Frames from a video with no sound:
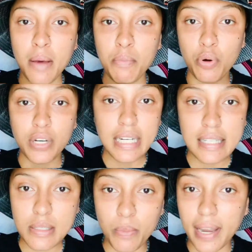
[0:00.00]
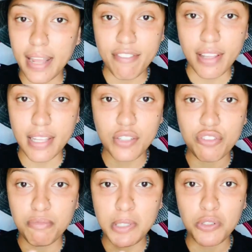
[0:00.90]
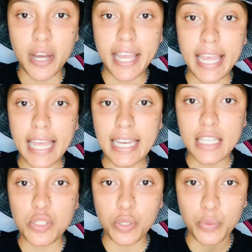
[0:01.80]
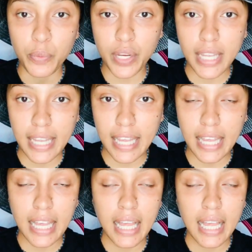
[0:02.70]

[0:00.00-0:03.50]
products, whatever that you've been trying and it's not working.